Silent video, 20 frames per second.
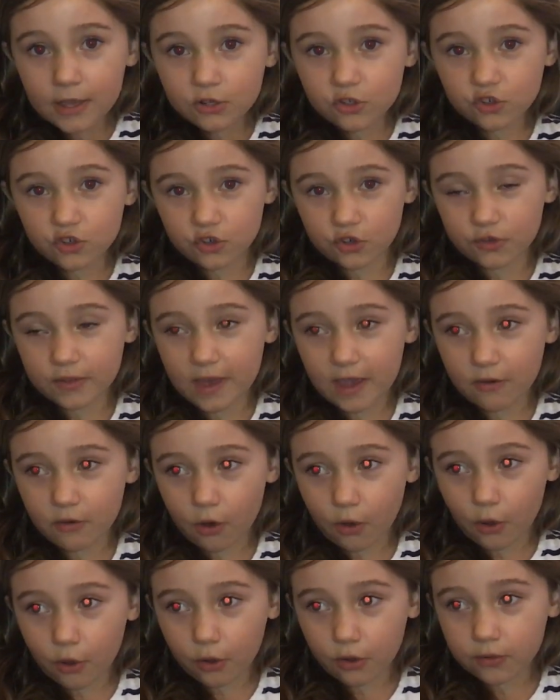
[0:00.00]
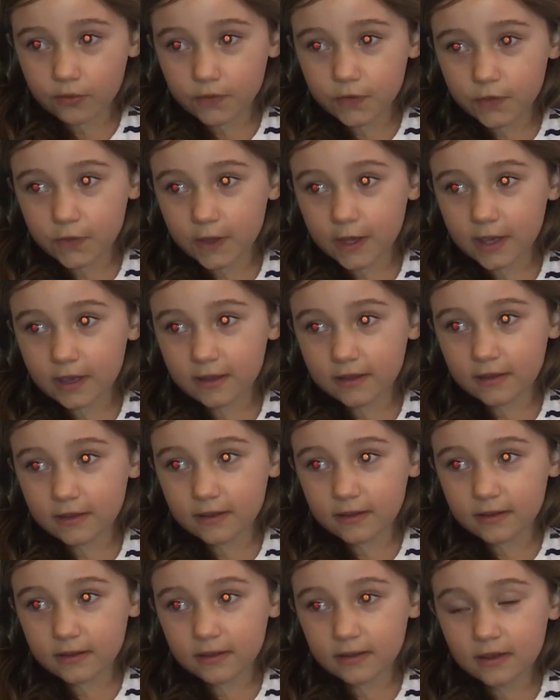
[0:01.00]
to do their own thing.
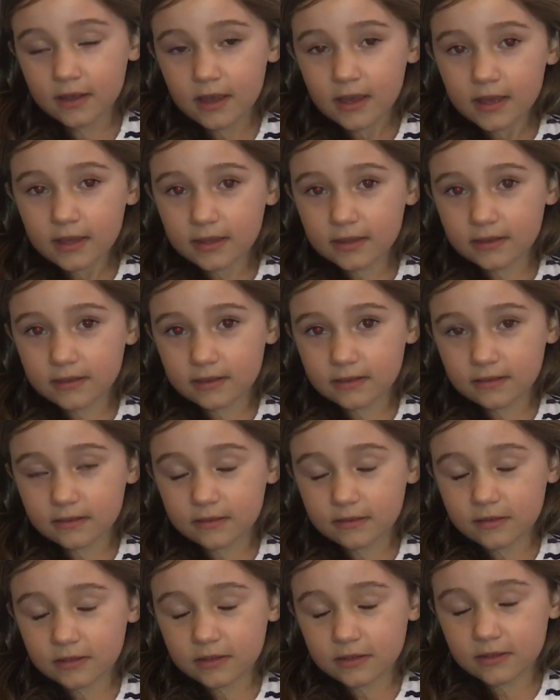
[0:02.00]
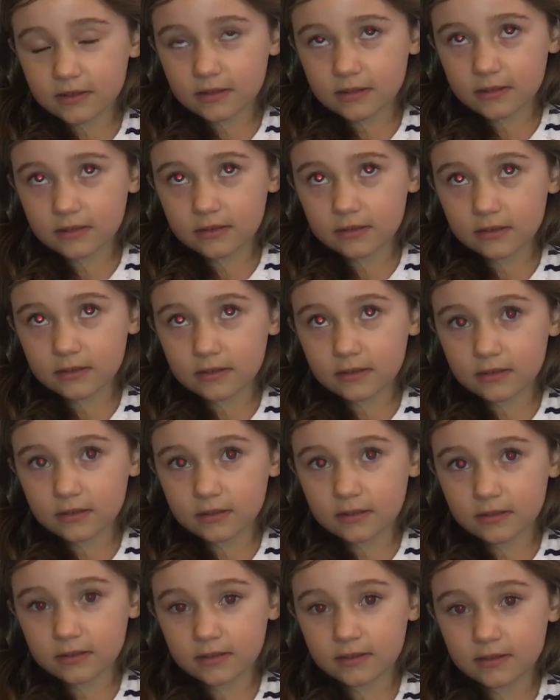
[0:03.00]
And
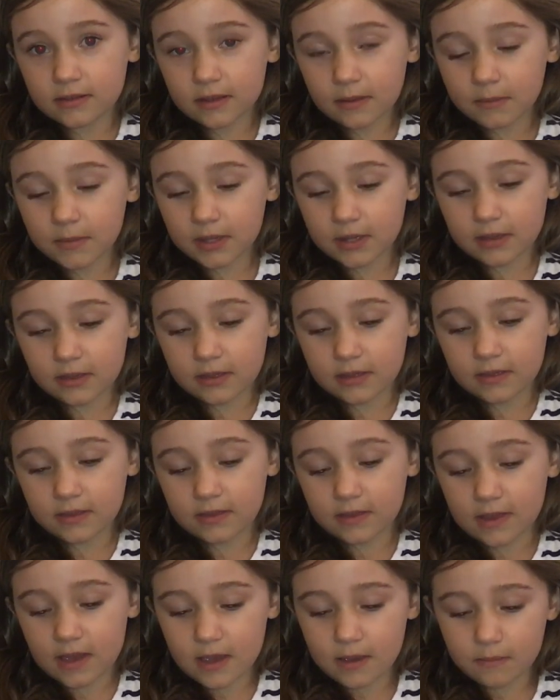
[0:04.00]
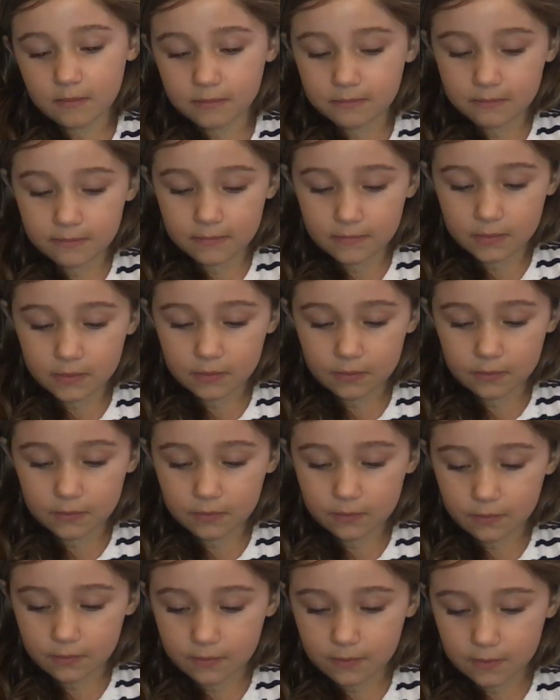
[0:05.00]
some of them
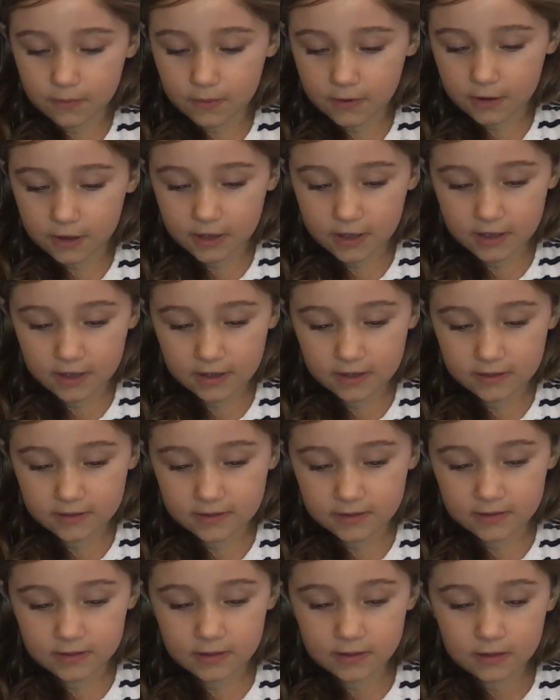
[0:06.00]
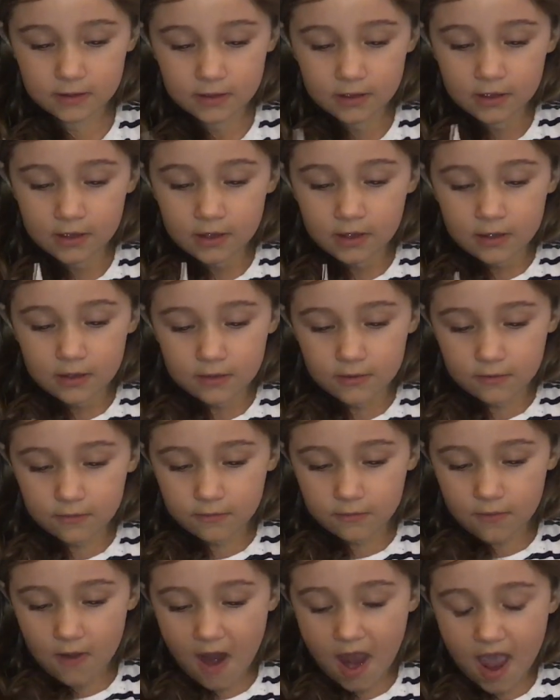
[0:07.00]
was
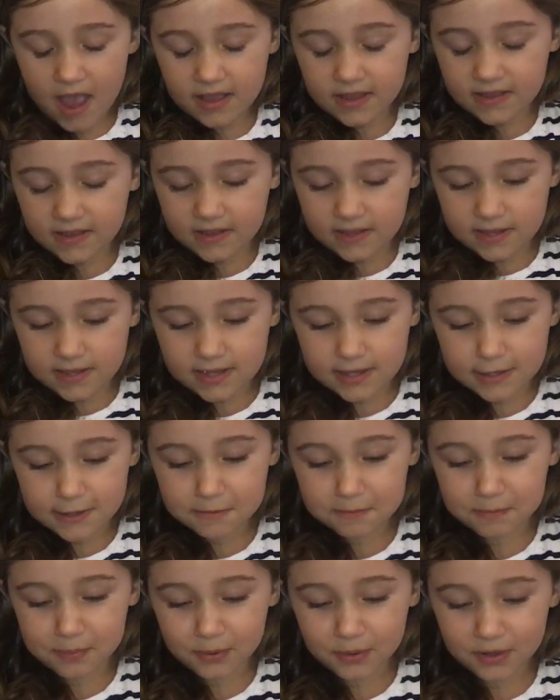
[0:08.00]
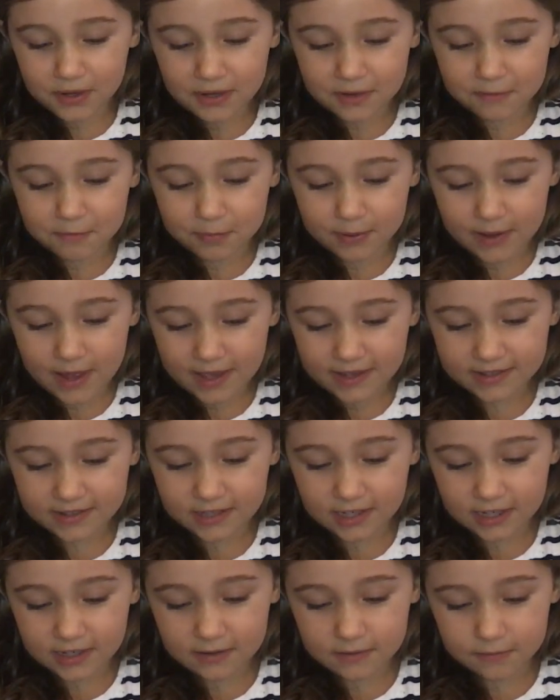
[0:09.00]
rats put
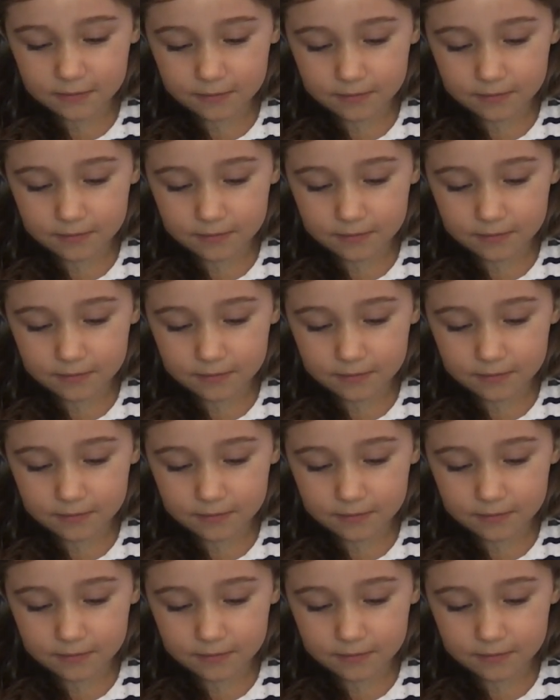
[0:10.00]
plastic